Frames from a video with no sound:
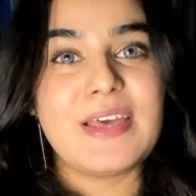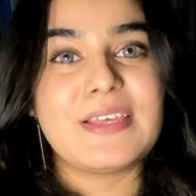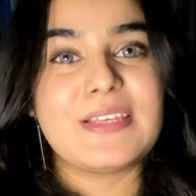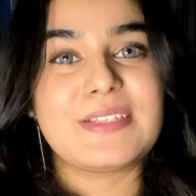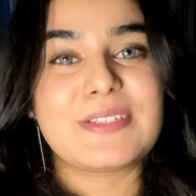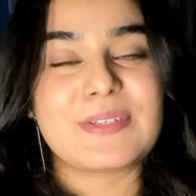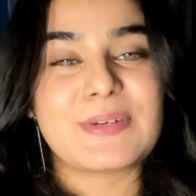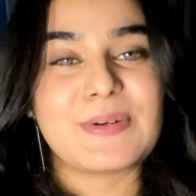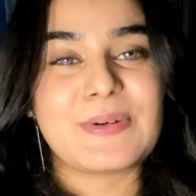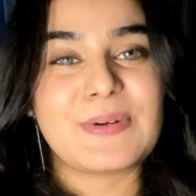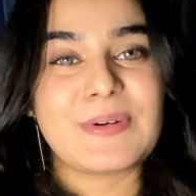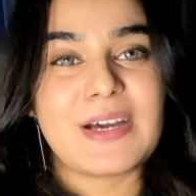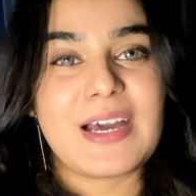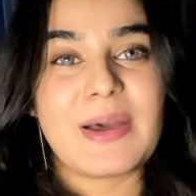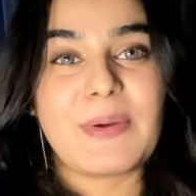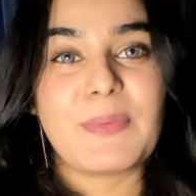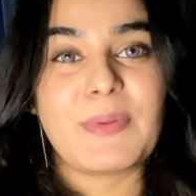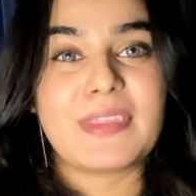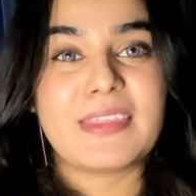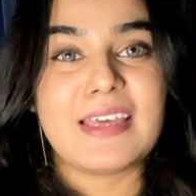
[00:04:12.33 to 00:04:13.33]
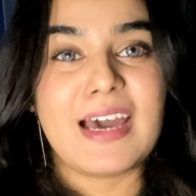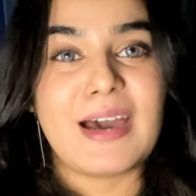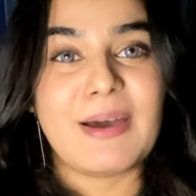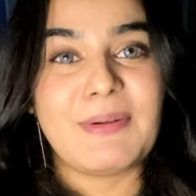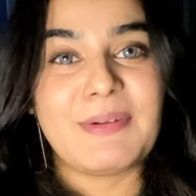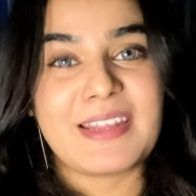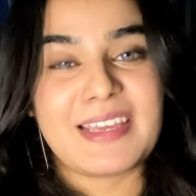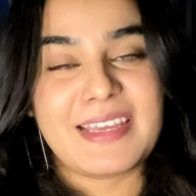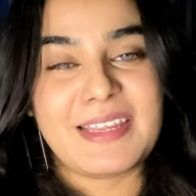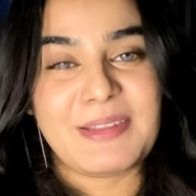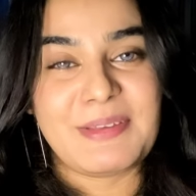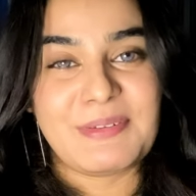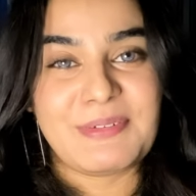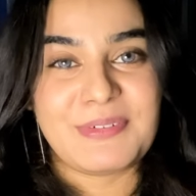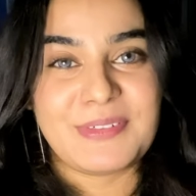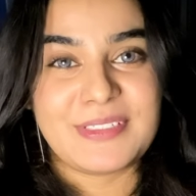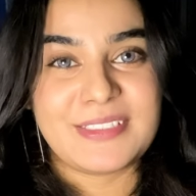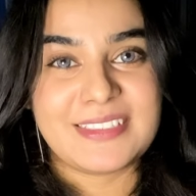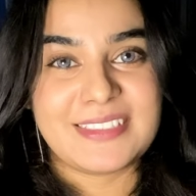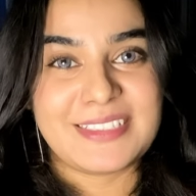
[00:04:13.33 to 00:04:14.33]
So without any
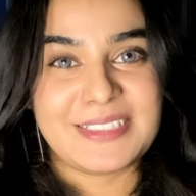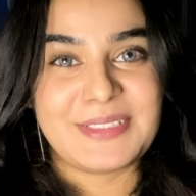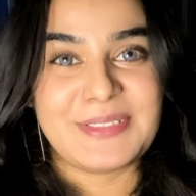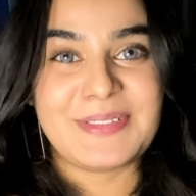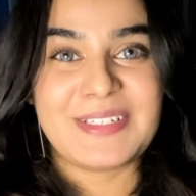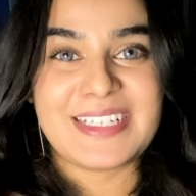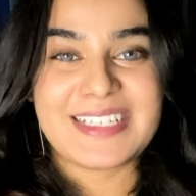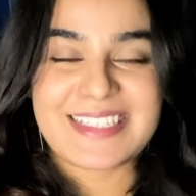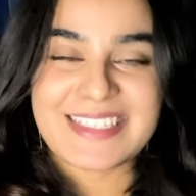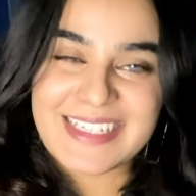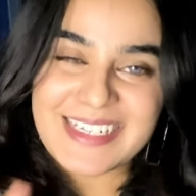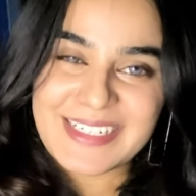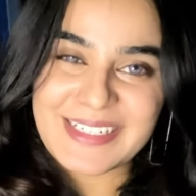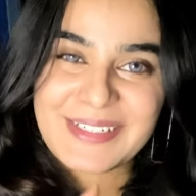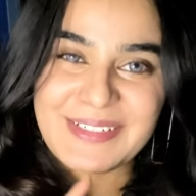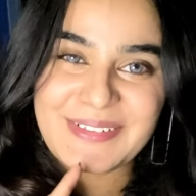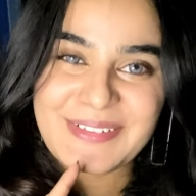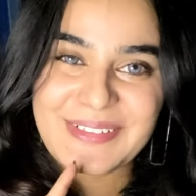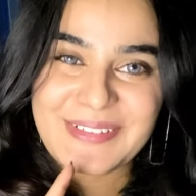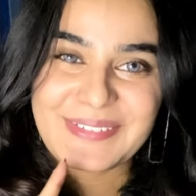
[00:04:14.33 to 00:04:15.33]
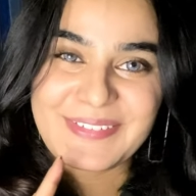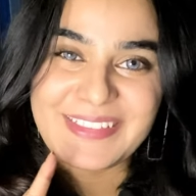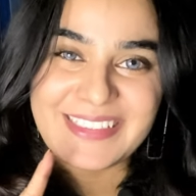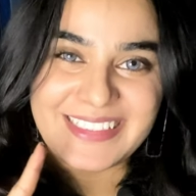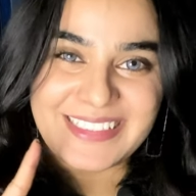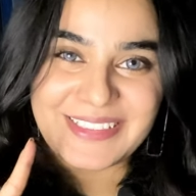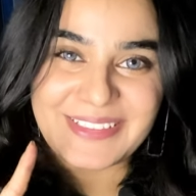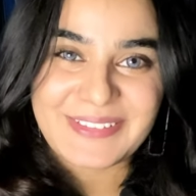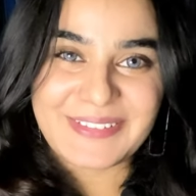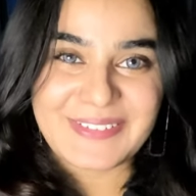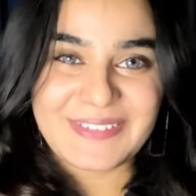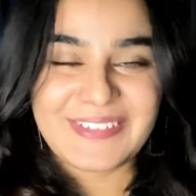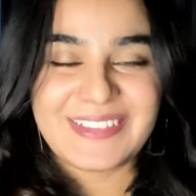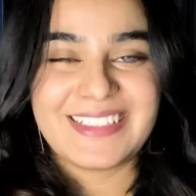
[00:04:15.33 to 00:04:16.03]
further ado, let's get into the video.